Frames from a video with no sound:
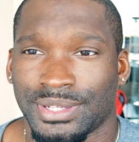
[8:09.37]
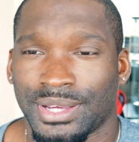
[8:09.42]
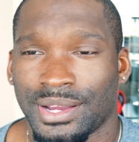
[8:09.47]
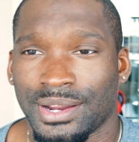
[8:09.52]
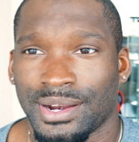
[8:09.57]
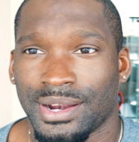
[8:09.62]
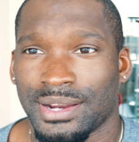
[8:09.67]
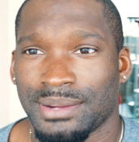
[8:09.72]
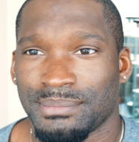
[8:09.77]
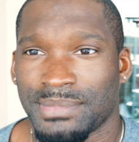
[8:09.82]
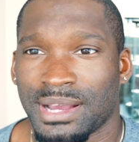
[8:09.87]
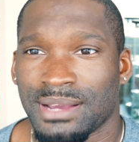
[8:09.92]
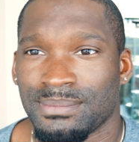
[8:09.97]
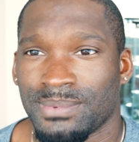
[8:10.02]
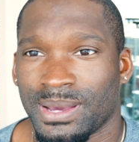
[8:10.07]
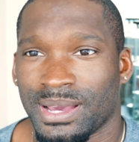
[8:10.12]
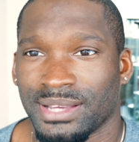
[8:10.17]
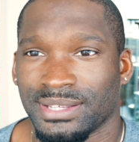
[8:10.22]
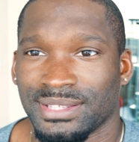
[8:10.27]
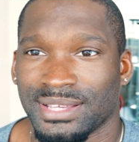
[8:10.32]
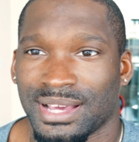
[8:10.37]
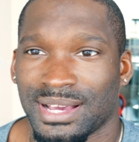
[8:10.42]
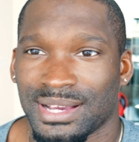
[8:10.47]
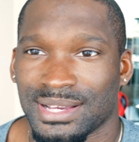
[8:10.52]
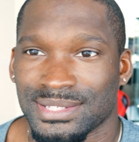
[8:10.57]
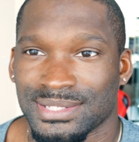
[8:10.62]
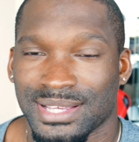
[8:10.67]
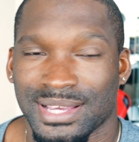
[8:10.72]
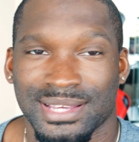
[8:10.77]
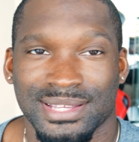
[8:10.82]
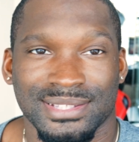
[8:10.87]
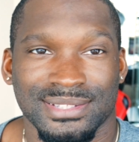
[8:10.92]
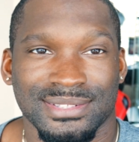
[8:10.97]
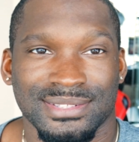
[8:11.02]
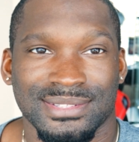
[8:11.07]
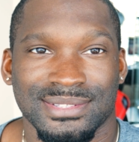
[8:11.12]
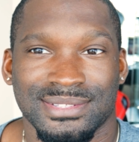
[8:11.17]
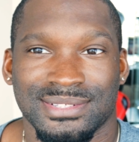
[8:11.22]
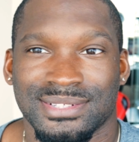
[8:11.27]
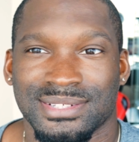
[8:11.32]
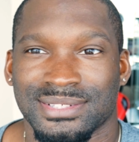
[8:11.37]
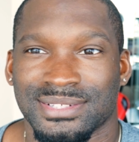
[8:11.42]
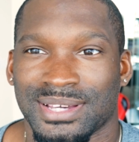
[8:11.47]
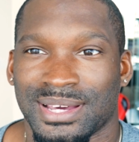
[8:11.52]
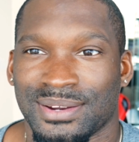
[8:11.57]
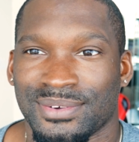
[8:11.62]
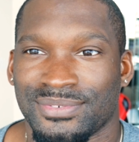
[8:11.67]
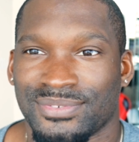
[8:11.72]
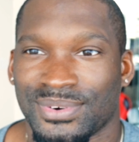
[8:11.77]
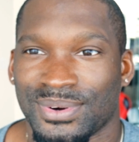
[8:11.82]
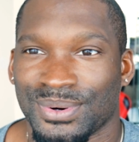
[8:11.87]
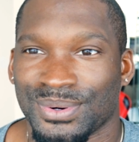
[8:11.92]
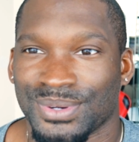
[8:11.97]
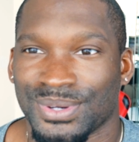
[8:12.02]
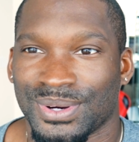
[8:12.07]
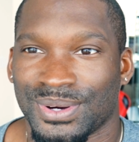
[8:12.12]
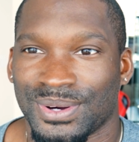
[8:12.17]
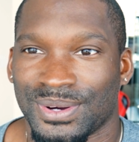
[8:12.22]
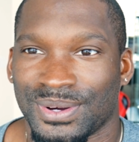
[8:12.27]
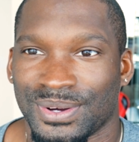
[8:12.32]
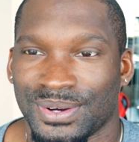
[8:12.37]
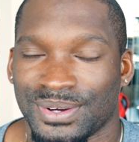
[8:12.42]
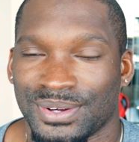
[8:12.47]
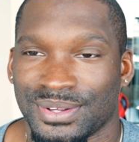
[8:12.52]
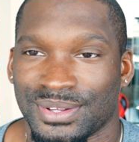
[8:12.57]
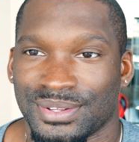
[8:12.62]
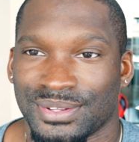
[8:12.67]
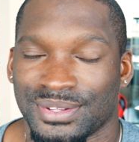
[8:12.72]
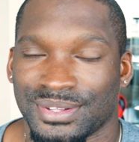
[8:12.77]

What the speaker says: All right, my bad guys, I just got a phone call.